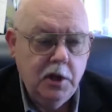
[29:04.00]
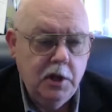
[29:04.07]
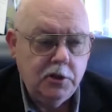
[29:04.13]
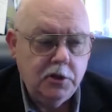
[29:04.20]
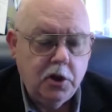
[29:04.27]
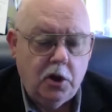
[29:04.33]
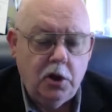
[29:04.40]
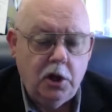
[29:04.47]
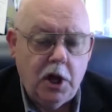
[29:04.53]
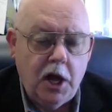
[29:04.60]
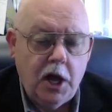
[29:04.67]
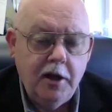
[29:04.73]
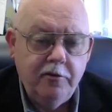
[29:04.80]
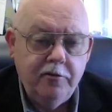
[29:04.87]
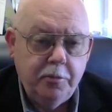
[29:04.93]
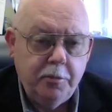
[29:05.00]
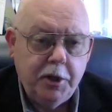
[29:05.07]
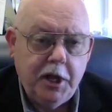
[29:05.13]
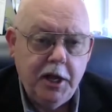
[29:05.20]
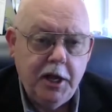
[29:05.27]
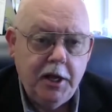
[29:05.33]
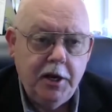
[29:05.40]
It's called Live
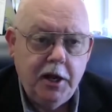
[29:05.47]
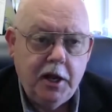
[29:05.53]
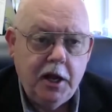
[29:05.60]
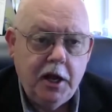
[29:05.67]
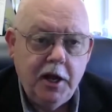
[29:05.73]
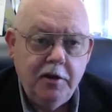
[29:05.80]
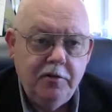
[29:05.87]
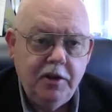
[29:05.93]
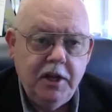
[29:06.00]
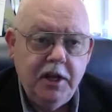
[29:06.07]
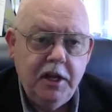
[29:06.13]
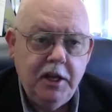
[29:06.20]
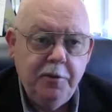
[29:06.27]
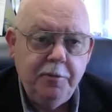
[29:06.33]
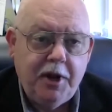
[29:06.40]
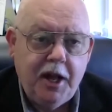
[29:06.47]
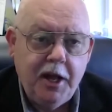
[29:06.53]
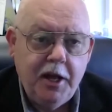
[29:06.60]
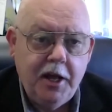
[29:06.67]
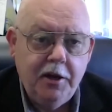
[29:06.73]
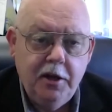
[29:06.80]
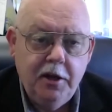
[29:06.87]
Plan, Live
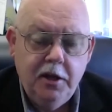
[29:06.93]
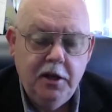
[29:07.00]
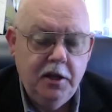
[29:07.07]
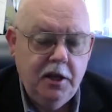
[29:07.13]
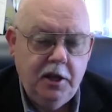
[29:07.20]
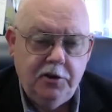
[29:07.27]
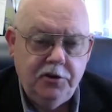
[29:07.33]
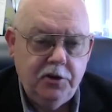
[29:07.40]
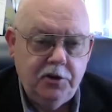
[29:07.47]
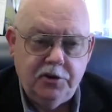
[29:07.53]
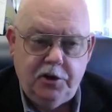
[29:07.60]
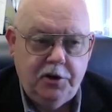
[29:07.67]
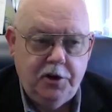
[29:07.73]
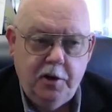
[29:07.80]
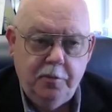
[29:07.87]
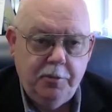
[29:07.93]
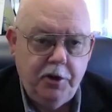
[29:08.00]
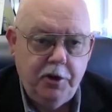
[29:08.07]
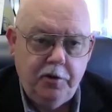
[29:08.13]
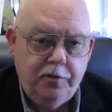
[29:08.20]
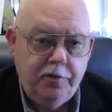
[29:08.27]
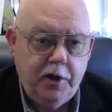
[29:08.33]
plan. It's just a template.
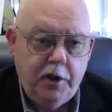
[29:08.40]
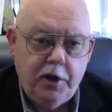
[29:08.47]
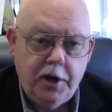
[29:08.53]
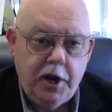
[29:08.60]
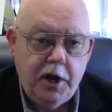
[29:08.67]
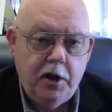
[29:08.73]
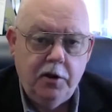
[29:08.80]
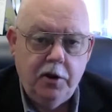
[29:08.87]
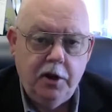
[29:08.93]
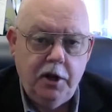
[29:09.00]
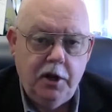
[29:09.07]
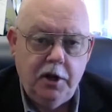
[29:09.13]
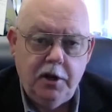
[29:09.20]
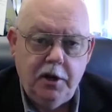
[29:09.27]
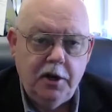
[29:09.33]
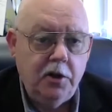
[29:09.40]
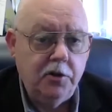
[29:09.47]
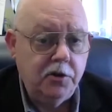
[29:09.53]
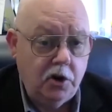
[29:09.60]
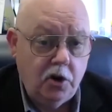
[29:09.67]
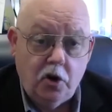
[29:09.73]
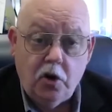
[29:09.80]
You fill it out, and it does
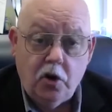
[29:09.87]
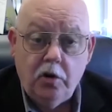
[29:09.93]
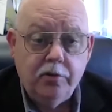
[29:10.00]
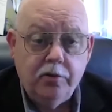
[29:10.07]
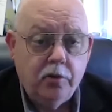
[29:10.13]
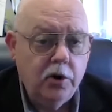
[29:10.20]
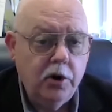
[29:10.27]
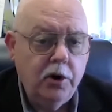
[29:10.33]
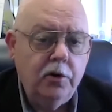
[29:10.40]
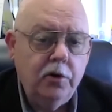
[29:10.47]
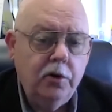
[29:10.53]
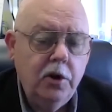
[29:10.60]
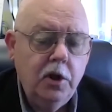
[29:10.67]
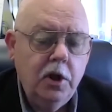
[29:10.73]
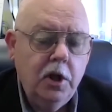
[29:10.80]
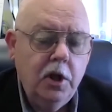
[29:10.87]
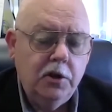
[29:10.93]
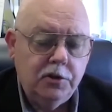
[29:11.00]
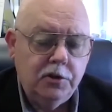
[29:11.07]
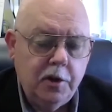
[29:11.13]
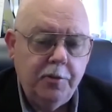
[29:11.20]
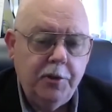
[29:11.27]
it all for you.
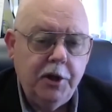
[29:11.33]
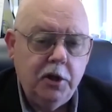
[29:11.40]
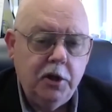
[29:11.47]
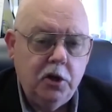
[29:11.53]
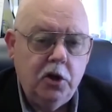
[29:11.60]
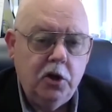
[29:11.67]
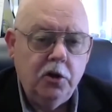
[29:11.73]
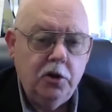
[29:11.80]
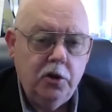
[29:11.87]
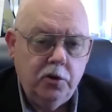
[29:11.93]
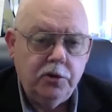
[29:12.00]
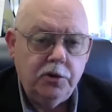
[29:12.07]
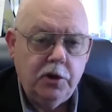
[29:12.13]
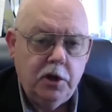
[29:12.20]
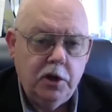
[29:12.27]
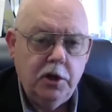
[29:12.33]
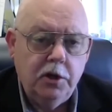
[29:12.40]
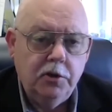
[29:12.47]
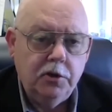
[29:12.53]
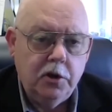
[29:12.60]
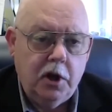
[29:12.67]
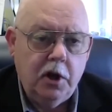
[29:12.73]
Something along those
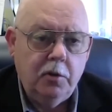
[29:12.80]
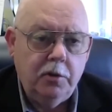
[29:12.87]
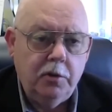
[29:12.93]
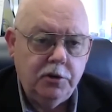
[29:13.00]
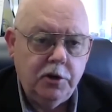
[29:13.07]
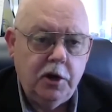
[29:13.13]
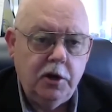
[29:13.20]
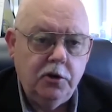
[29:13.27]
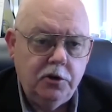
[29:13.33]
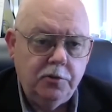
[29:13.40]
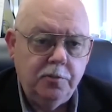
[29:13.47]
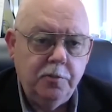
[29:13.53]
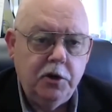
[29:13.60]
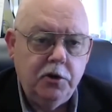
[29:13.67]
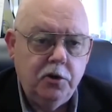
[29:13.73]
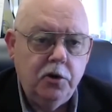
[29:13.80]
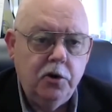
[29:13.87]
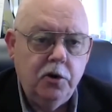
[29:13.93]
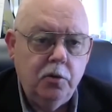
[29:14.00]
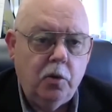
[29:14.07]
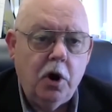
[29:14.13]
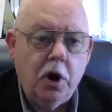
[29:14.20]
lines, I would say just make sure
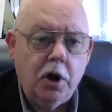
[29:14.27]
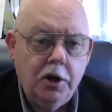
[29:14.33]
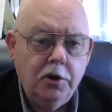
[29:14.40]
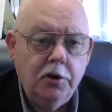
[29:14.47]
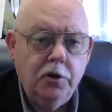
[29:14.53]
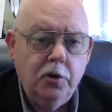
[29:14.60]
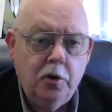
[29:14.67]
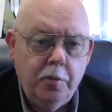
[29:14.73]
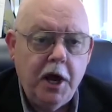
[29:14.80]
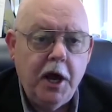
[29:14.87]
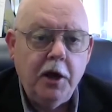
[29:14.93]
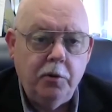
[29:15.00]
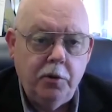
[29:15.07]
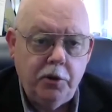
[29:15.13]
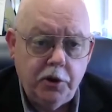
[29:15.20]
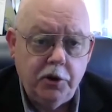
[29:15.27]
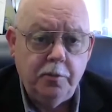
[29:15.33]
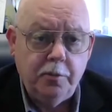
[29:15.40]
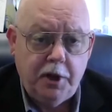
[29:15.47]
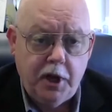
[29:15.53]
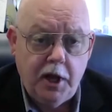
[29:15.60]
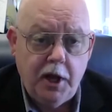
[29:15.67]
you walk into a bank with a good
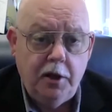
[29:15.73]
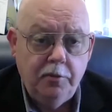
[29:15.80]
plan.